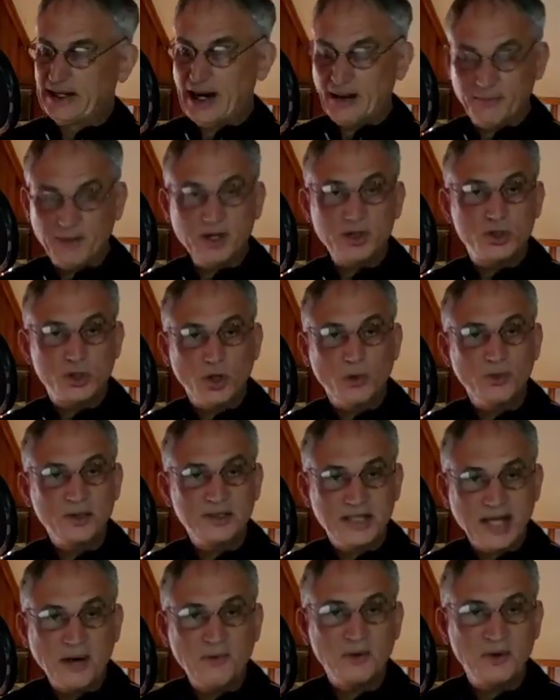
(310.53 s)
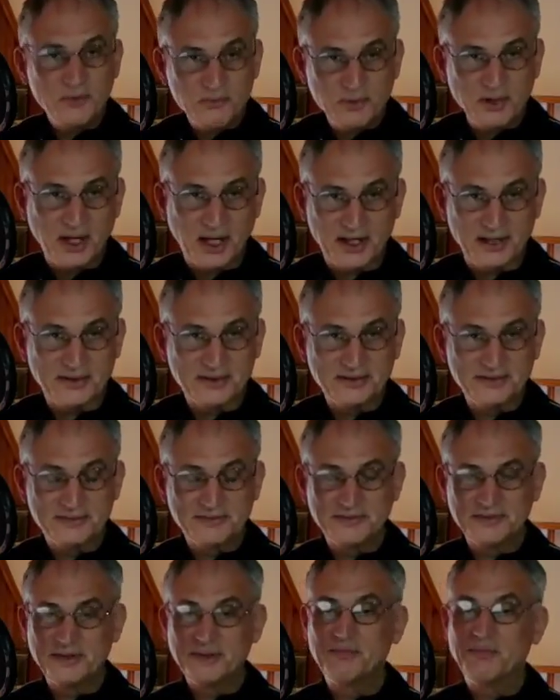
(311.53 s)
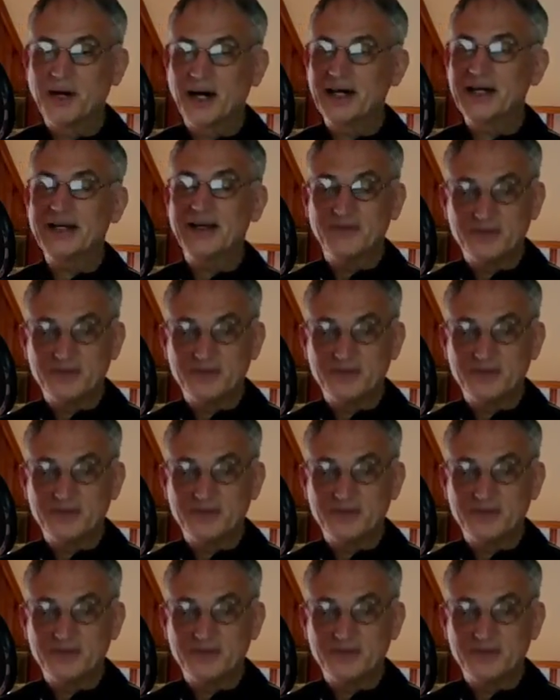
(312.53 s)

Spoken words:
I'm not sure what that would have been, but